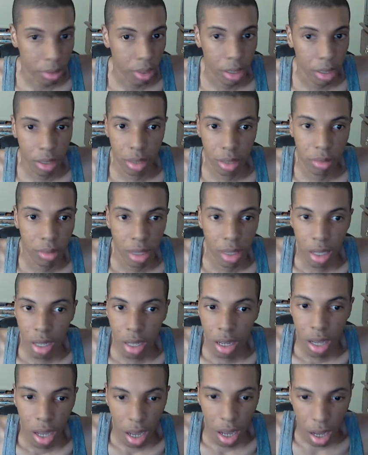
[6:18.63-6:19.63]
And
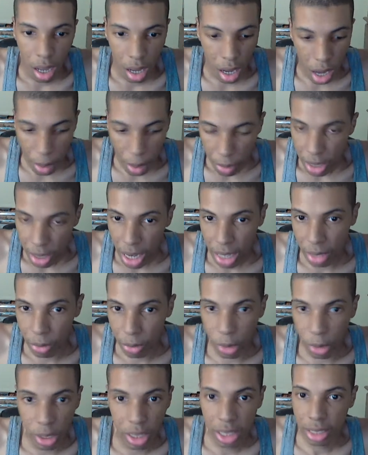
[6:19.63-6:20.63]
I'm kind of
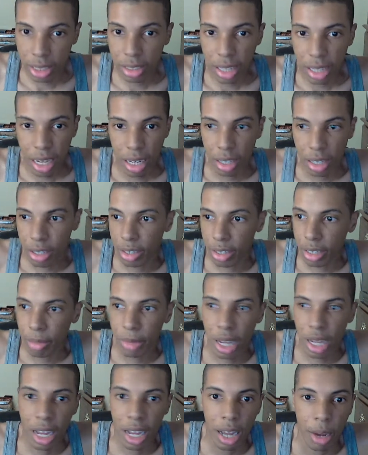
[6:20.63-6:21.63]
really excited because
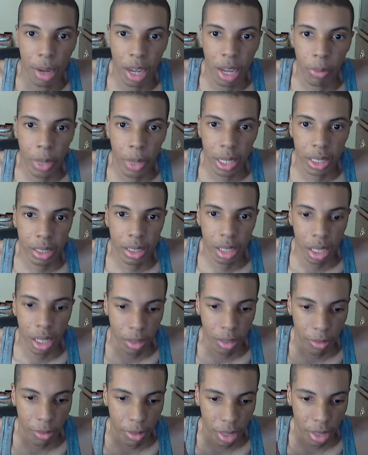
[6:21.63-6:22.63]
I can't wait to see like
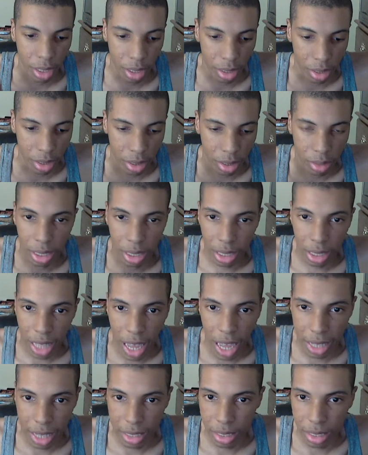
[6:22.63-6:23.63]
the
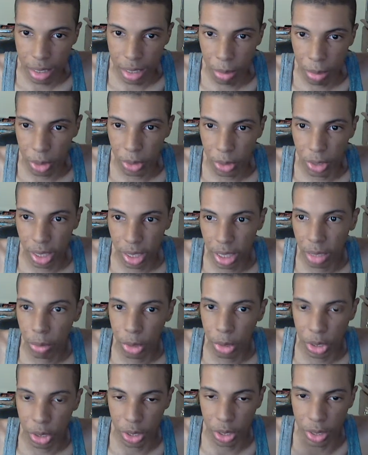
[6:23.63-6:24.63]
last ability,
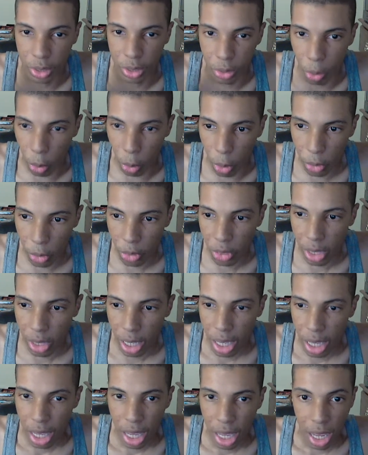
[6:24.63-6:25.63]
which is North.
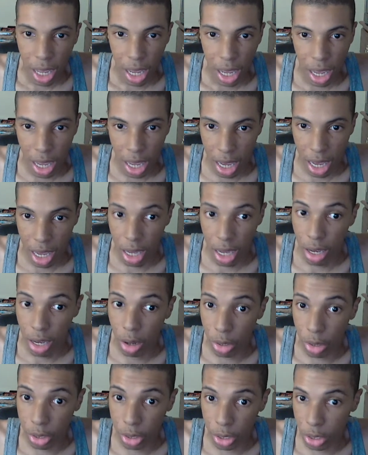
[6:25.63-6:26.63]
And
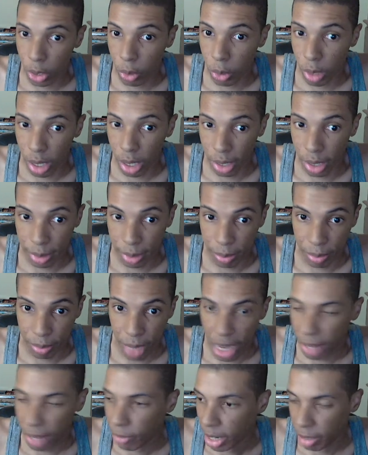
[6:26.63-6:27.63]
also,
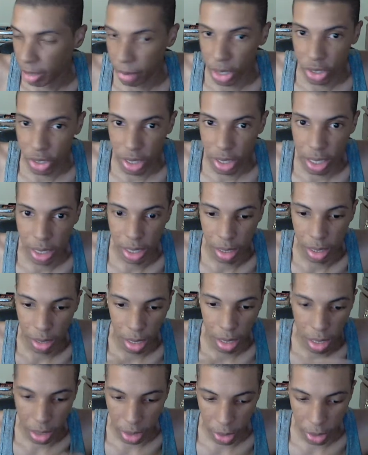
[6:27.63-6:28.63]
I forgot to mention this in
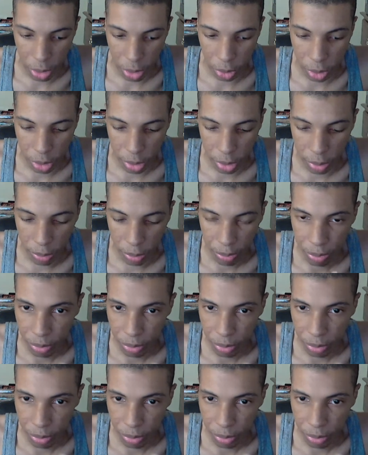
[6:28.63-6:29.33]
the earlier